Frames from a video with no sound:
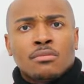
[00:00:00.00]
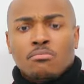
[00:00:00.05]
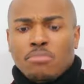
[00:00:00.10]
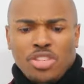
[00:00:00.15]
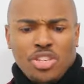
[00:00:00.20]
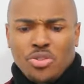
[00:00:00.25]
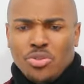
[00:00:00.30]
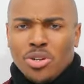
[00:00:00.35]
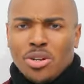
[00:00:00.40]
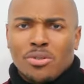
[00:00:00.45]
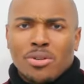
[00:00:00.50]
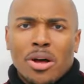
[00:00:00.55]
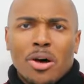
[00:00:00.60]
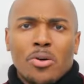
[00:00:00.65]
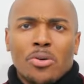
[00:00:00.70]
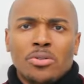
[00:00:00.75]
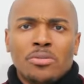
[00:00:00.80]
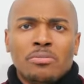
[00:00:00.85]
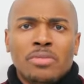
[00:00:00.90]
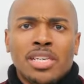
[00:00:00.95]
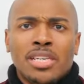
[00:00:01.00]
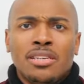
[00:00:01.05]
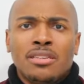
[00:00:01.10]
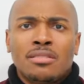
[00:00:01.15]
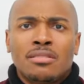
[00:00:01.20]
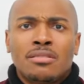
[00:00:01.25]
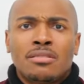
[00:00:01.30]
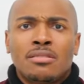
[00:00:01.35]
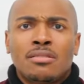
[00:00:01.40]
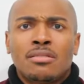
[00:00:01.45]
But you don't owe me.
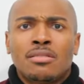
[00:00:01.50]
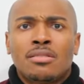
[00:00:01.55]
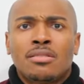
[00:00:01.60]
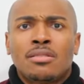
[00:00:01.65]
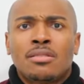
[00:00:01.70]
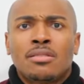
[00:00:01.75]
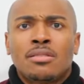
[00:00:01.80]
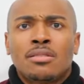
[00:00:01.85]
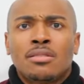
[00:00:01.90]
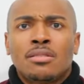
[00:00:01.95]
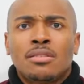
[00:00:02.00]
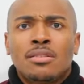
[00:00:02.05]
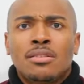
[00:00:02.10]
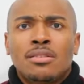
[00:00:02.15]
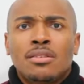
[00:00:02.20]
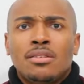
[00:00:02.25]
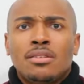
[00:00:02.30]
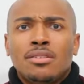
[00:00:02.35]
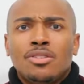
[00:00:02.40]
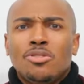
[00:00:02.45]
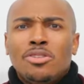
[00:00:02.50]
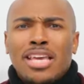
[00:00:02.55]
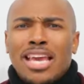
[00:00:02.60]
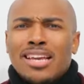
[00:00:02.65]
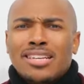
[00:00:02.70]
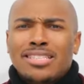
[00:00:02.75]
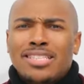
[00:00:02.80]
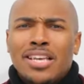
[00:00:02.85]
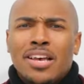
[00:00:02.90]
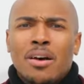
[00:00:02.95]
You
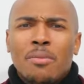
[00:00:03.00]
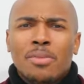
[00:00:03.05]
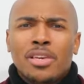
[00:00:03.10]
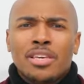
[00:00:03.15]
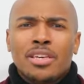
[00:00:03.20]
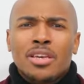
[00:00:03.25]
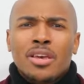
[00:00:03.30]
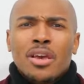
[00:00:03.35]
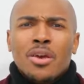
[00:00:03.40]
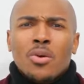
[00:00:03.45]
can't tell me